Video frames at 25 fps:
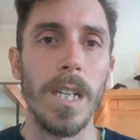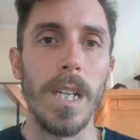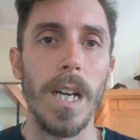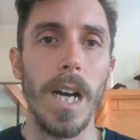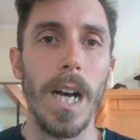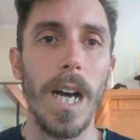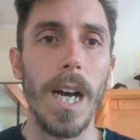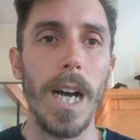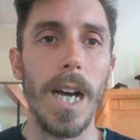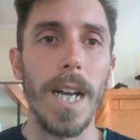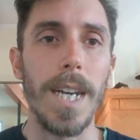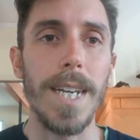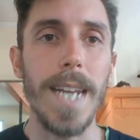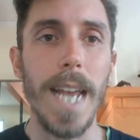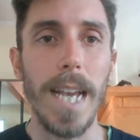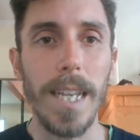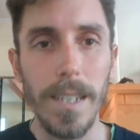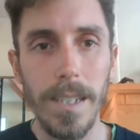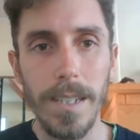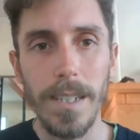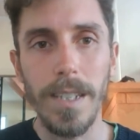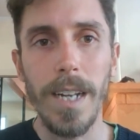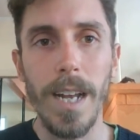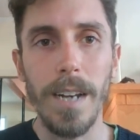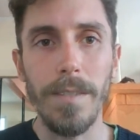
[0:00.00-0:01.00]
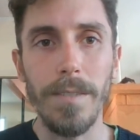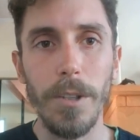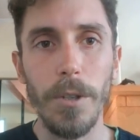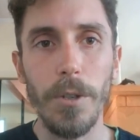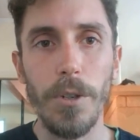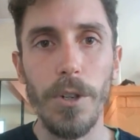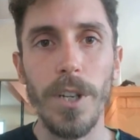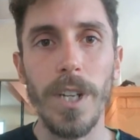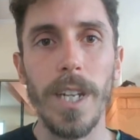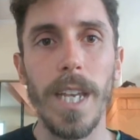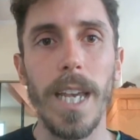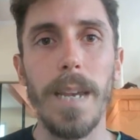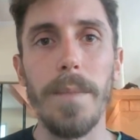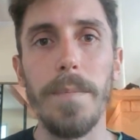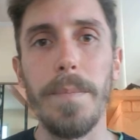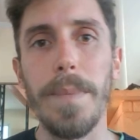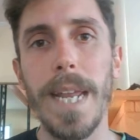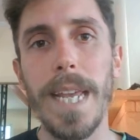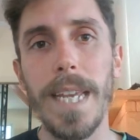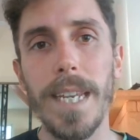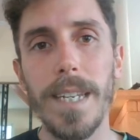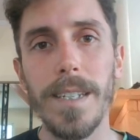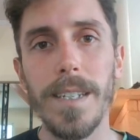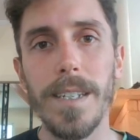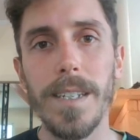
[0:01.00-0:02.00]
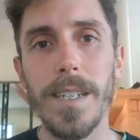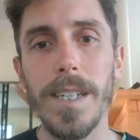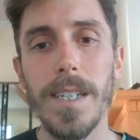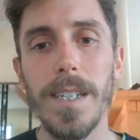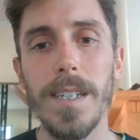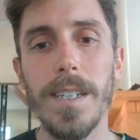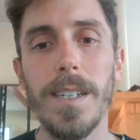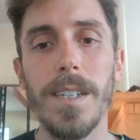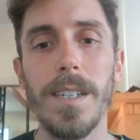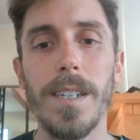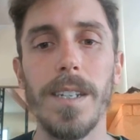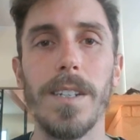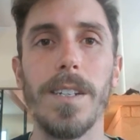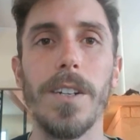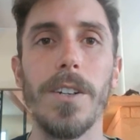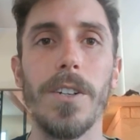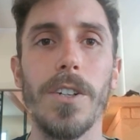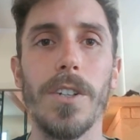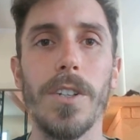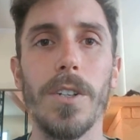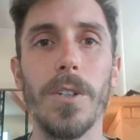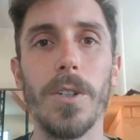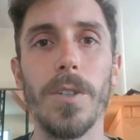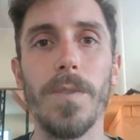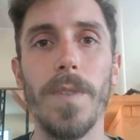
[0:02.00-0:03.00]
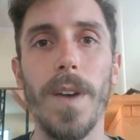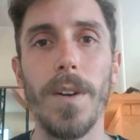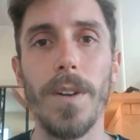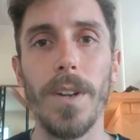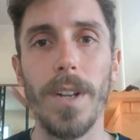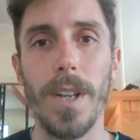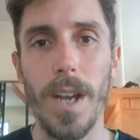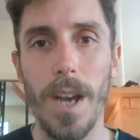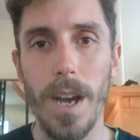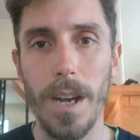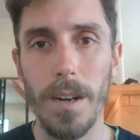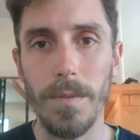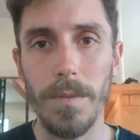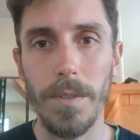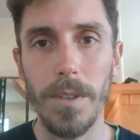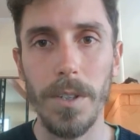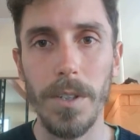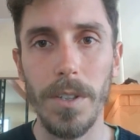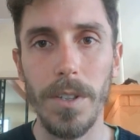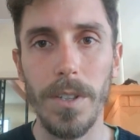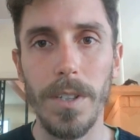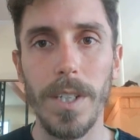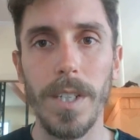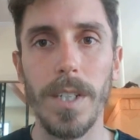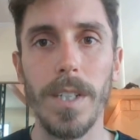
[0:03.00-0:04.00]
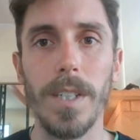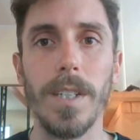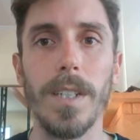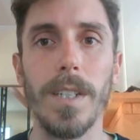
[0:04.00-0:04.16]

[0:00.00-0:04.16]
Next in evolution came naked seeds, such as those found in conifers.